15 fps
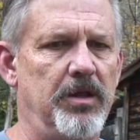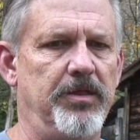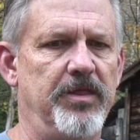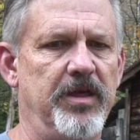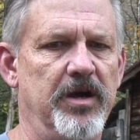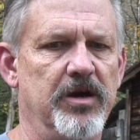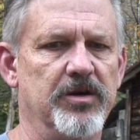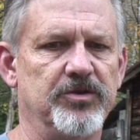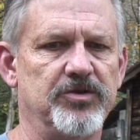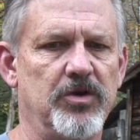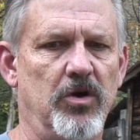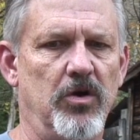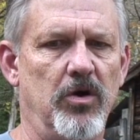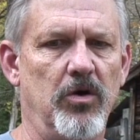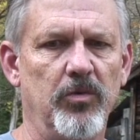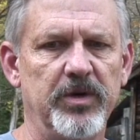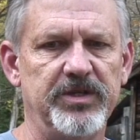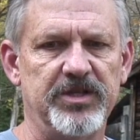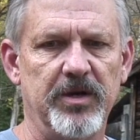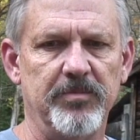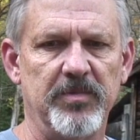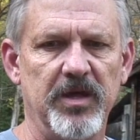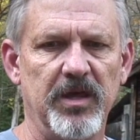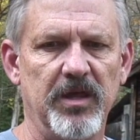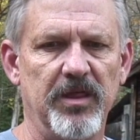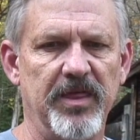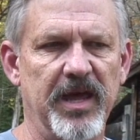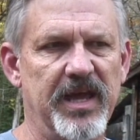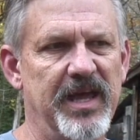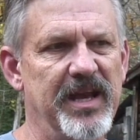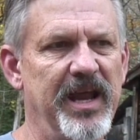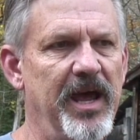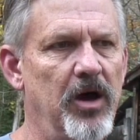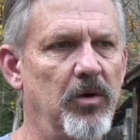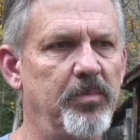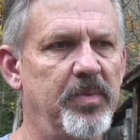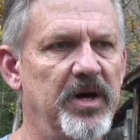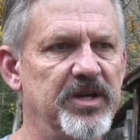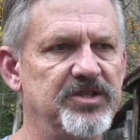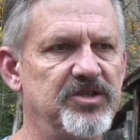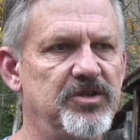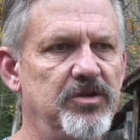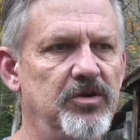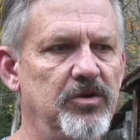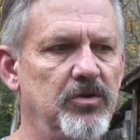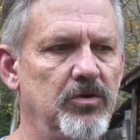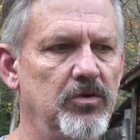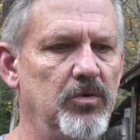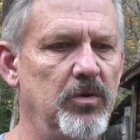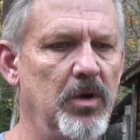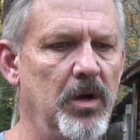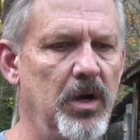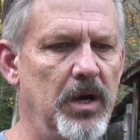There's always something that can help us to